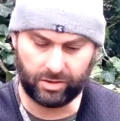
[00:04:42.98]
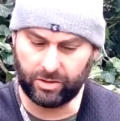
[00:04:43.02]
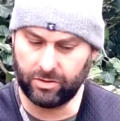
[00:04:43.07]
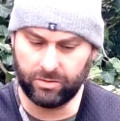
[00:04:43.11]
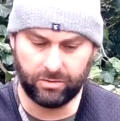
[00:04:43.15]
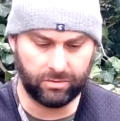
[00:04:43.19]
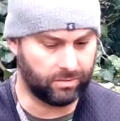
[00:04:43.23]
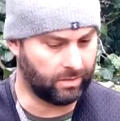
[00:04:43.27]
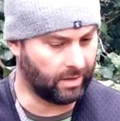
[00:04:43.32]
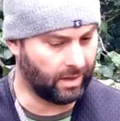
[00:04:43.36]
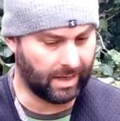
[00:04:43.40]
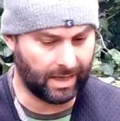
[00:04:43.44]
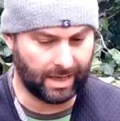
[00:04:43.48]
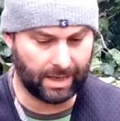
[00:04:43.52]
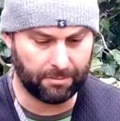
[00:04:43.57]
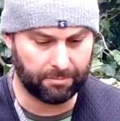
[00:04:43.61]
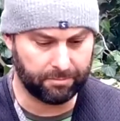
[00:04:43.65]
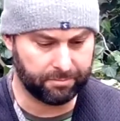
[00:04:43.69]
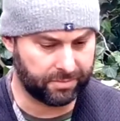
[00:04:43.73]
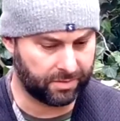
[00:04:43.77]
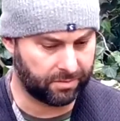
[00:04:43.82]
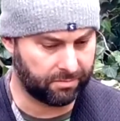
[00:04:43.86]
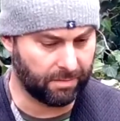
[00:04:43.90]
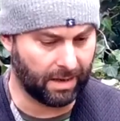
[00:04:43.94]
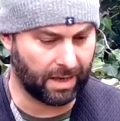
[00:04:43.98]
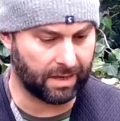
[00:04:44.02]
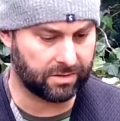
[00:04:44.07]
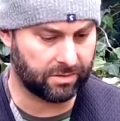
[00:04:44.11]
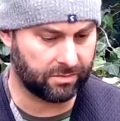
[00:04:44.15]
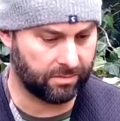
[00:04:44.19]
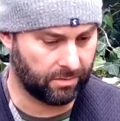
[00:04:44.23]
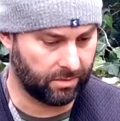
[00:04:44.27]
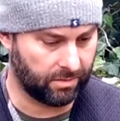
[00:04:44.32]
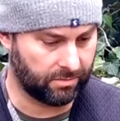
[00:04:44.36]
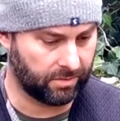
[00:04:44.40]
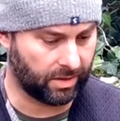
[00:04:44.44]
2 amps
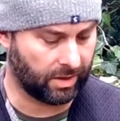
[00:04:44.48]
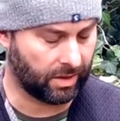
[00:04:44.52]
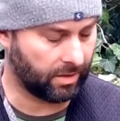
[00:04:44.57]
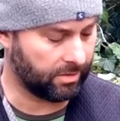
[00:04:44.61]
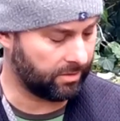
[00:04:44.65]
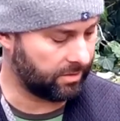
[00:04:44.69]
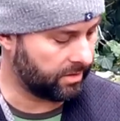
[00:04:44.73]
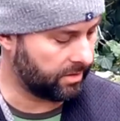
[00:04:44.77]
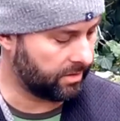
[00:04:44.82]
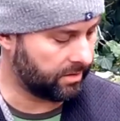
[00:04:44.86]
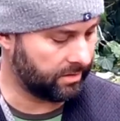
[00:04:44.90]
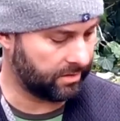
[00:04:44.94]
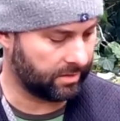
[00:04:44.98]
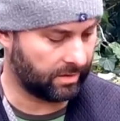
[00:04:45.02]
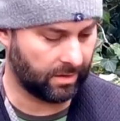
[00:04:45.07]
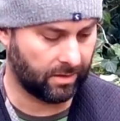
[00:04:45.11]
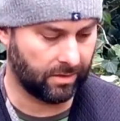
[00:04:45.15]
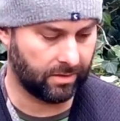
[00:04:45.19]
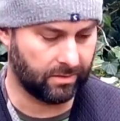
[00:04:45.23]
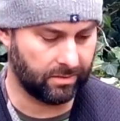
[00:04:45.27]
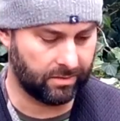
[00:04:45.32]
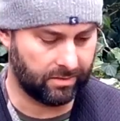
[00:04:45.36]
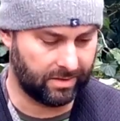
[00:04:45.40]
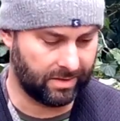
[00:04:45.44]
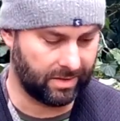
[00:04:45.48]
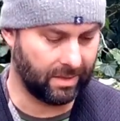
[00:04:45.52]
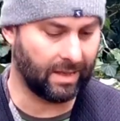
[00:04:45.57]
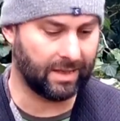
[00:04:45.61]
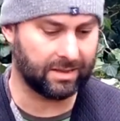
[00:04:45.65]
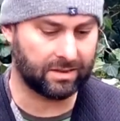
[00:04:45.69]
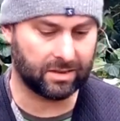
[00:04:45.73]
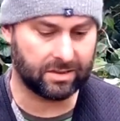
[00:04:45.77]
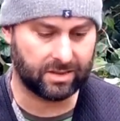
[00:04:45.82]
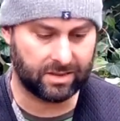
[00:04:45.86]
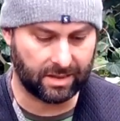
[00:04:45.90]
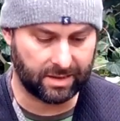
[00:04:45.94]
maximum current, so
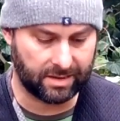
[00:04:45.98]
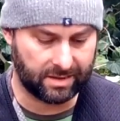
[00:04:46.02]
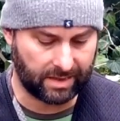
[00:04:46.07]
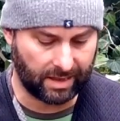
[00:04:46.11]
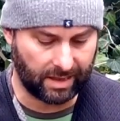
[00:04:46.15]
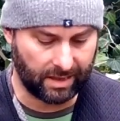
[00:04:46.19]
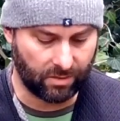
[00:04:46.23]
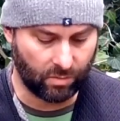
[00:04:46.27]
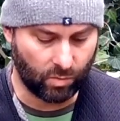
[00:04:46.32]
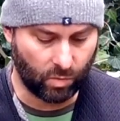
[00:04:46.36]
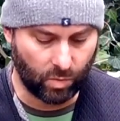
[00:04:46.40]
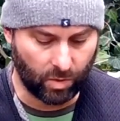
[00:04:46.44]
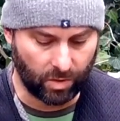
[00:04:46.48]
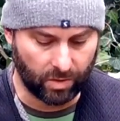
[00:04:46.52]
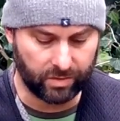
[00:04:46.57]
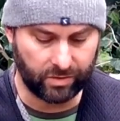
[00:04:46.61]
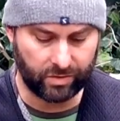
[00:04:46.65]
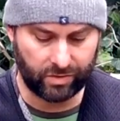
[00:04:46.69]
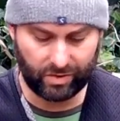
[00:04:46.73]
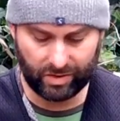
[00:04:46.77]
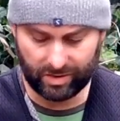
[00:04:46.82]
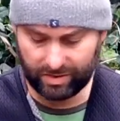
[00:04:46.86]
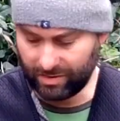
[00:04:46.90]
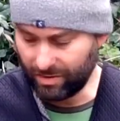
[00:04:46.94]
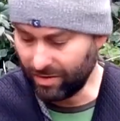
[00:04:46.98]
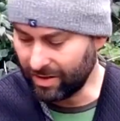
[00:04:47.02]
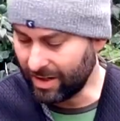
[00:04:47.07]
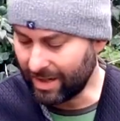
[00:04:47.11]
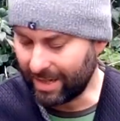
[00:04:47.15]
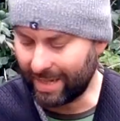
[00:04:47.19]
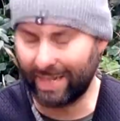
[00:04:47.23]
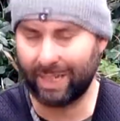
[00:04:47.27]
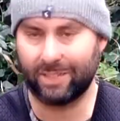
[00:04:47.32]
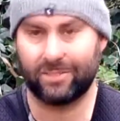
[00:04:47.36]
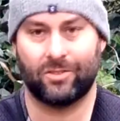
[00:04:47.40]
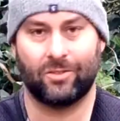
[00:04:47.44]
as I say, 10 watts. It's not going
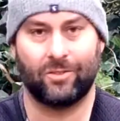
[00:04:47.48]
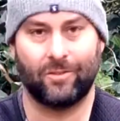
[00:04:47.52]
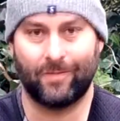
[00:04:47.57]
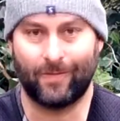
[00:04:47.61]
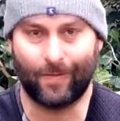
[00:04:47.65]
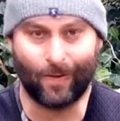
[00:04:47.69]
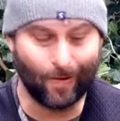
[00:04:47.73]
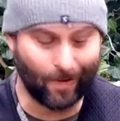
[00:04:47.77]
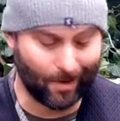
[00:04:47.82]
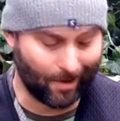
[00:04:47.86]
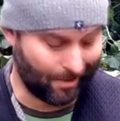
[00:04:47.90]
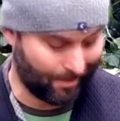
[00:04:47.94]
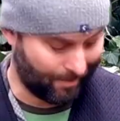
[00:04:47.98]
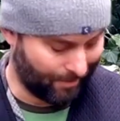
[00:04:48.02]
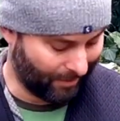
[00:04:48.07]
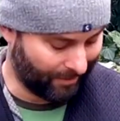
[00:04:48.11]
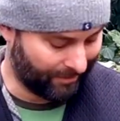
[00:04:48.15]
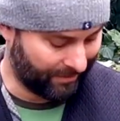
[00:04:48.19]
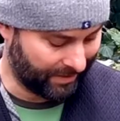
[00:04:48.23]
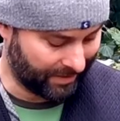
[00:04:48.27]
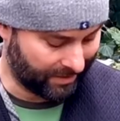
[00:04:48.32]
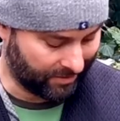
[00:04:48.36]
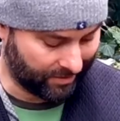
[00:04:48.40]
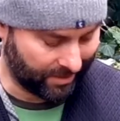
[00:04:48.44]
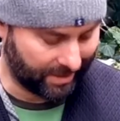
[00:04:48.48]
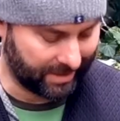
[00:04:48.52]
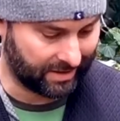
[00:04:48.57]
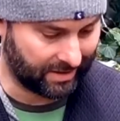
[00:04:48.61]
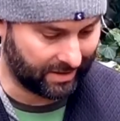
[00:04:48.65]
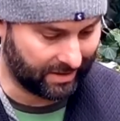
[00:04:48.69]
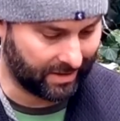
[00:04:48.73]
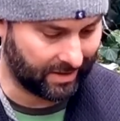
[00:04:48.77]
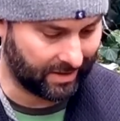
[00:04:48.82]
to catch on fire or anything crazy